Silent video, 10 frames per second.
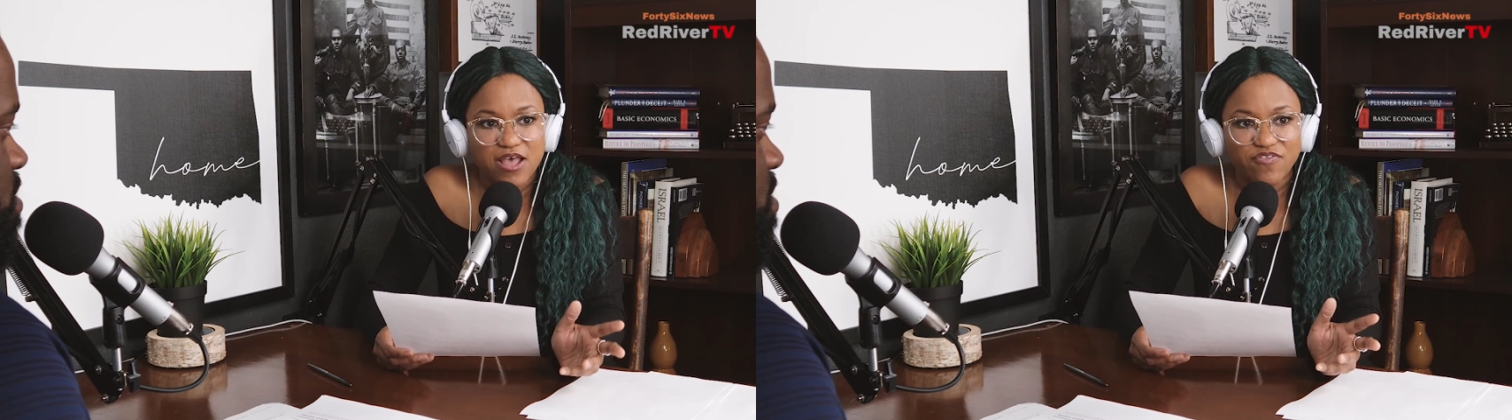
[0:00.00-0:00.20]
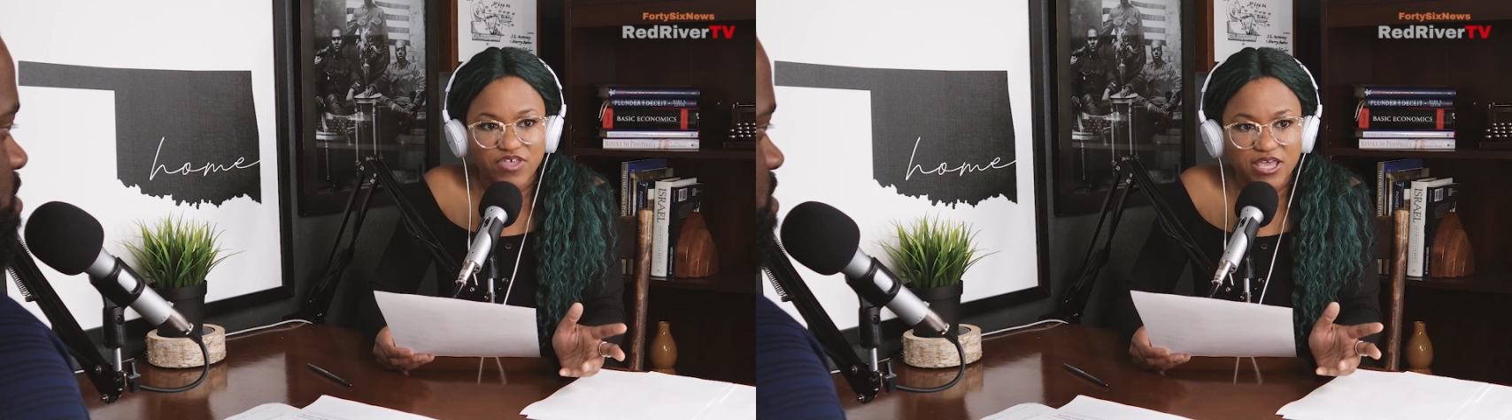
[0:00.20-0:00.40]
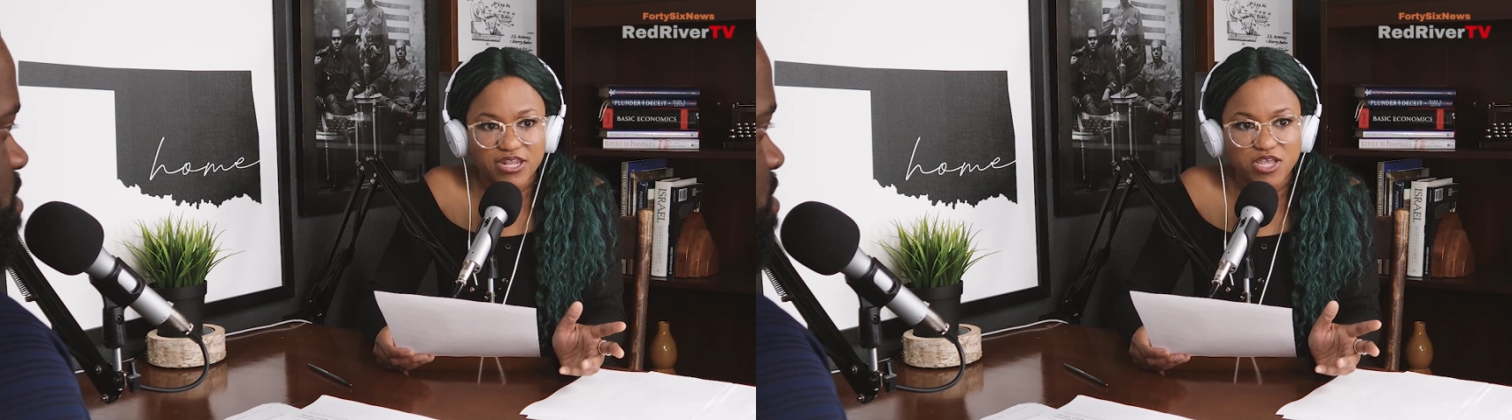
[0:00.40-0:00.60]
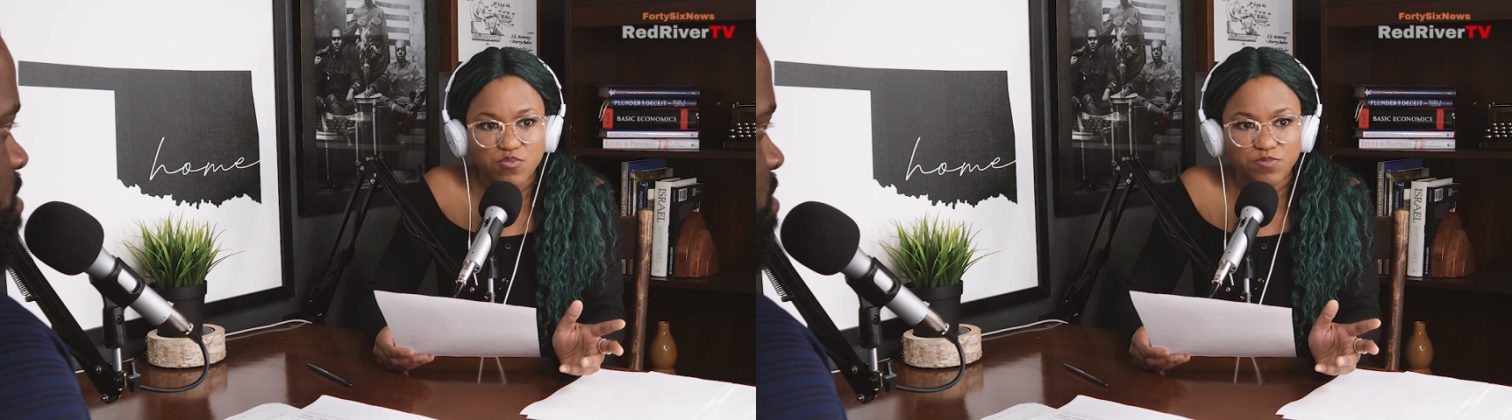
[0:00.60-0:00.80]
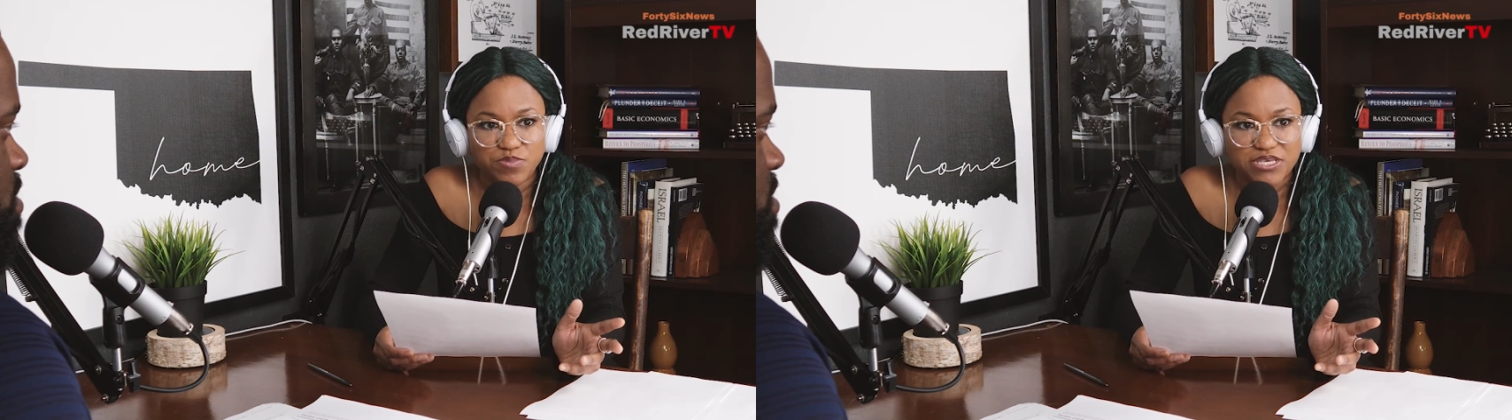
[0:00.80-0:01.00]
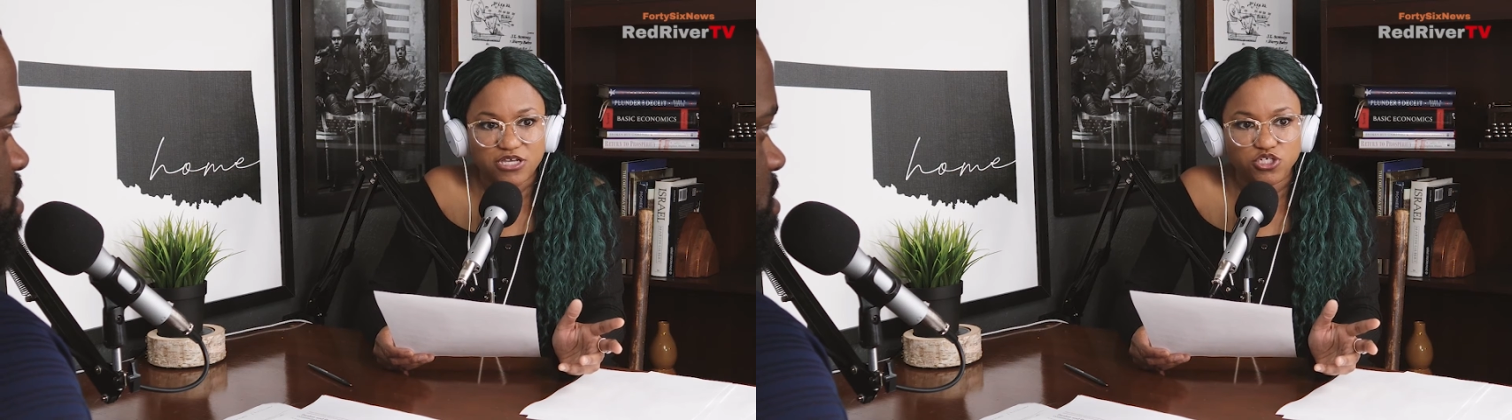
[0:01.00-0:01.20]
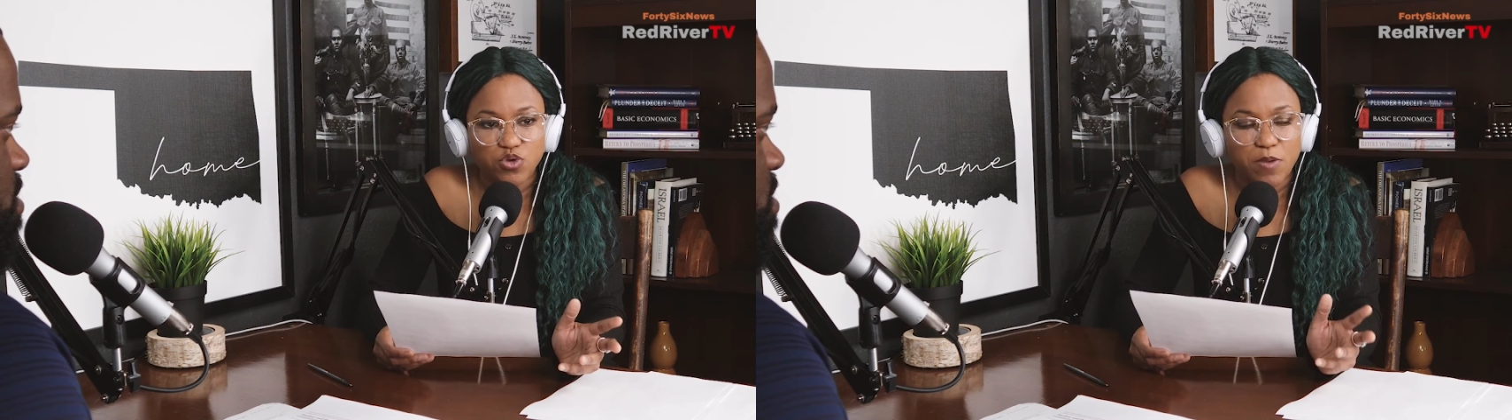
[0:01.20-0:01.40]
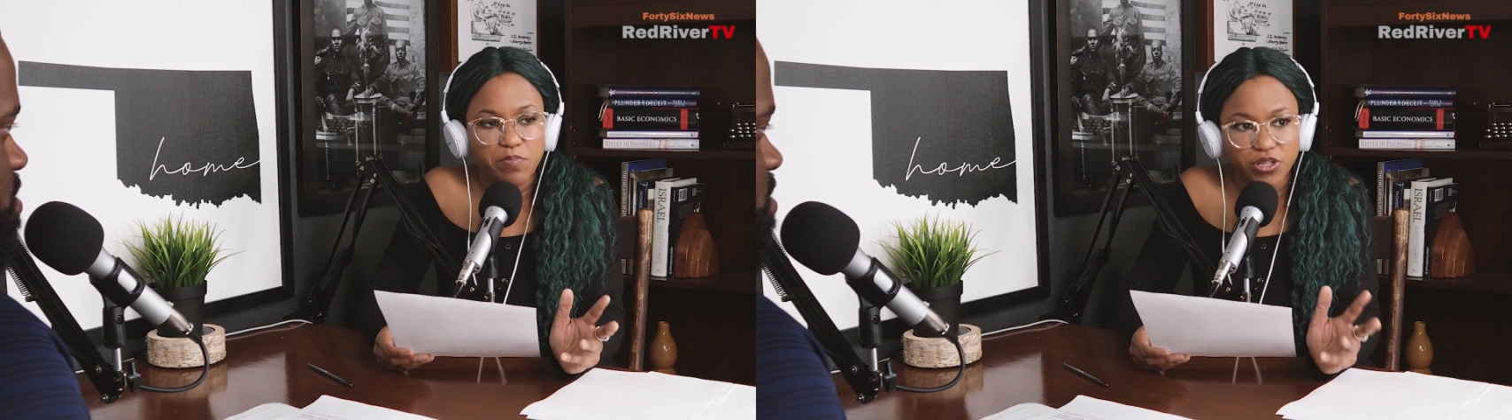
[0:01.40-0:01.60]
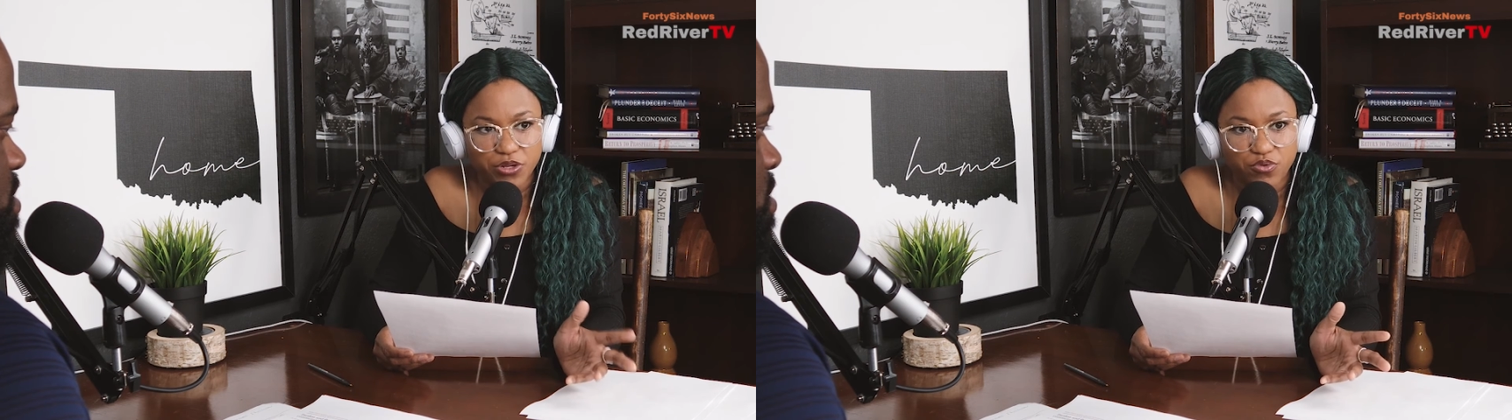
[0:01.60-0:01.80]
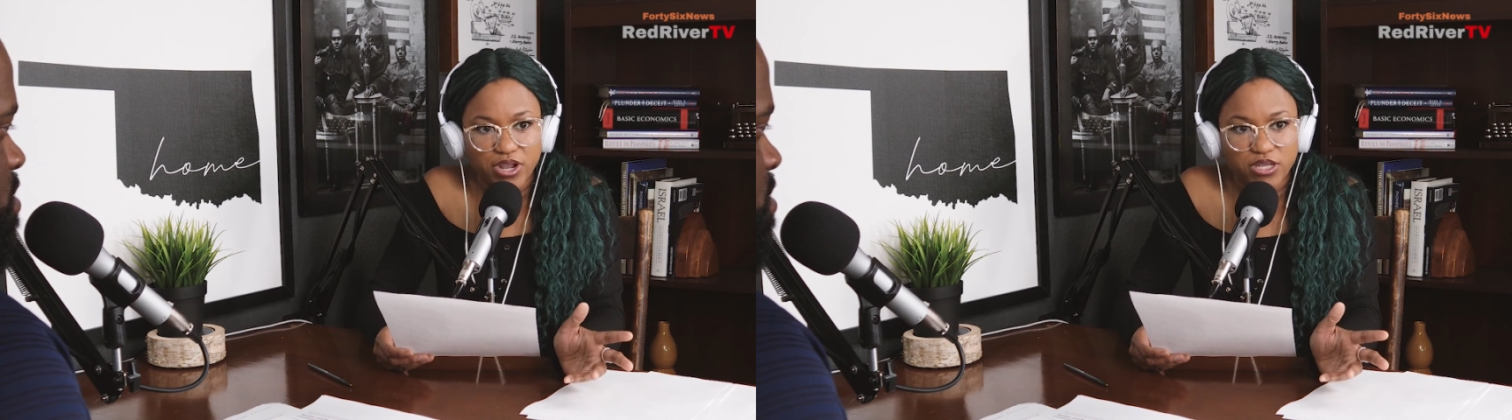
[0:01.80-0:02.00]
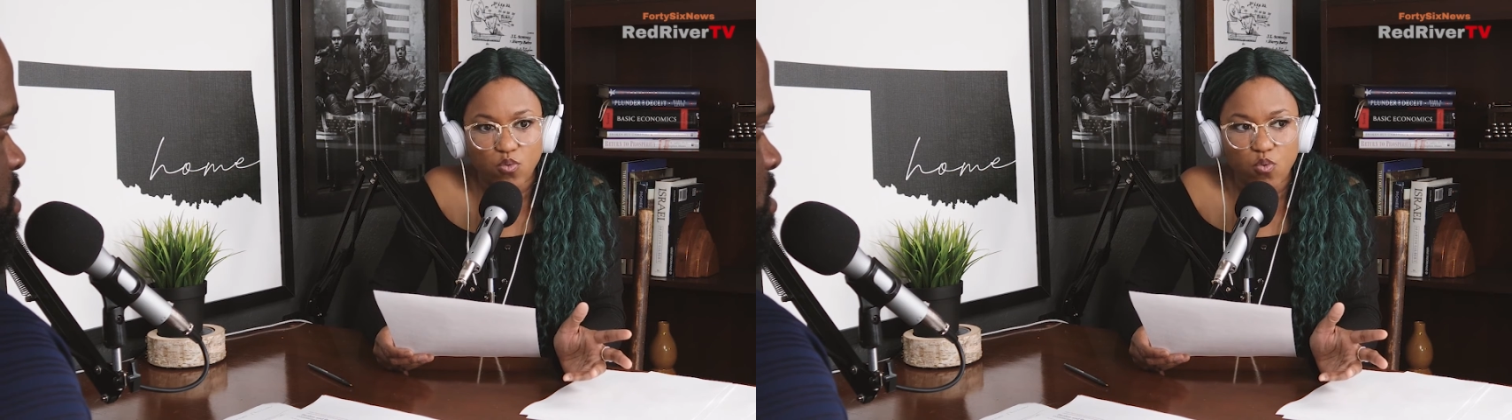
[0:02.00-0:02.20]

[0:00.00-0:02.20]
then it would begin to obliterate